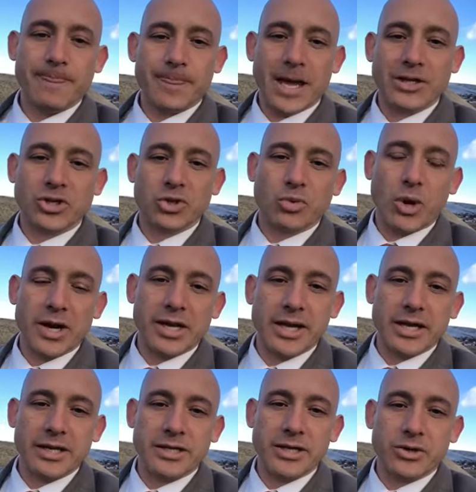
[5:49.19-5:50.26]
they just want to
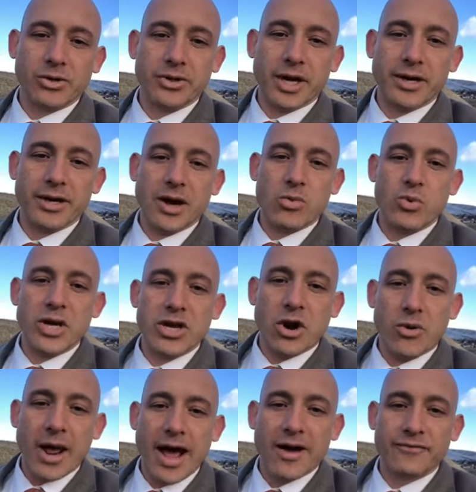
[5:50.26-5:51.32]
get a deal done. Now, we
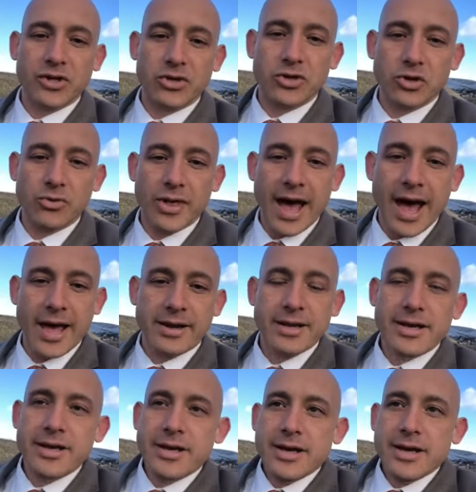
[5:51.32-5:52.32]
don't have to do that.